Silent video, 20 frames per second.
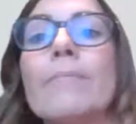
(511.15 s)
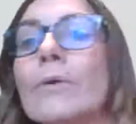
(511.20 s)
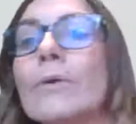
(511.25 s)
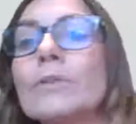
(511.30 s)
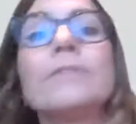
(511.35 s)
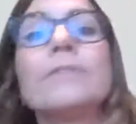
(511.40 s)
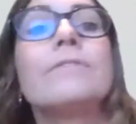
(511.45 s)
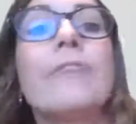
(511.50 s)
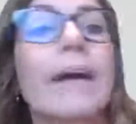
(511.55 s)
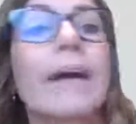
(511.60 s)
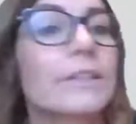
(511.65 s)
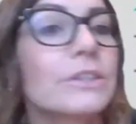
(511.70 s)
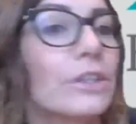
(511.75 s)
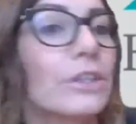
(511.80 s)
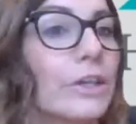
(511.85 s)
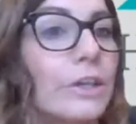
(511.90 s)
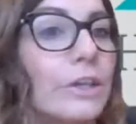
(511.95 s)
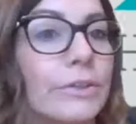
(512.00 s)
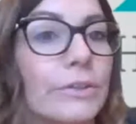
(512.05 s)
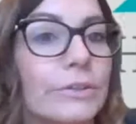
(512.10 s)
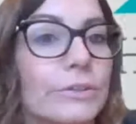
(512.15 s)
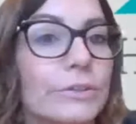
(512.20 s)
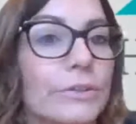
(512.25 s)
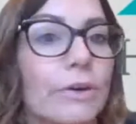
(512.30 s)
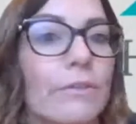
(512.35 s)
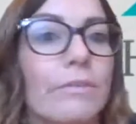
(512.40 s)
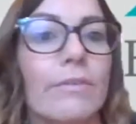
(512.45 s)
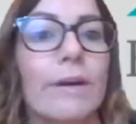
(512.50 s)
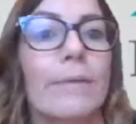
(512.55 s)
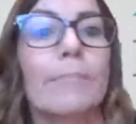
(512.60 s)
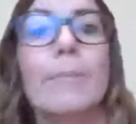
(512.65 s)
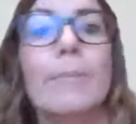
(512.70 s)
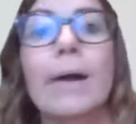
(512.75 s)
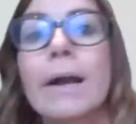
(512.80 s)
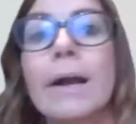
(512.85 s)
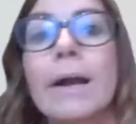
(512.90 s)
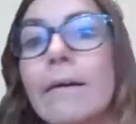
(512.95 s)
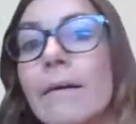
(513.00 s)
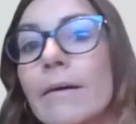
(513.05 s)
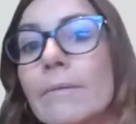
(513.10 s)
multi-factor use, offline
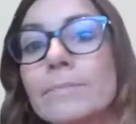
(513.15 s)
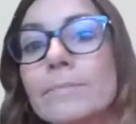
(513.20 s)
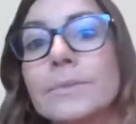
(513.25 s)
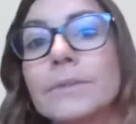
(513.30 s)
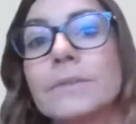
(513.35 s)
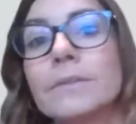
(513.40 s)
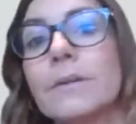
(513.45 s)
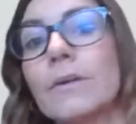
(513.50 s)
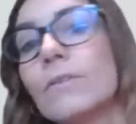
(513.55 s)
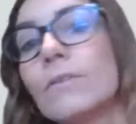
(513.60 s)
backups.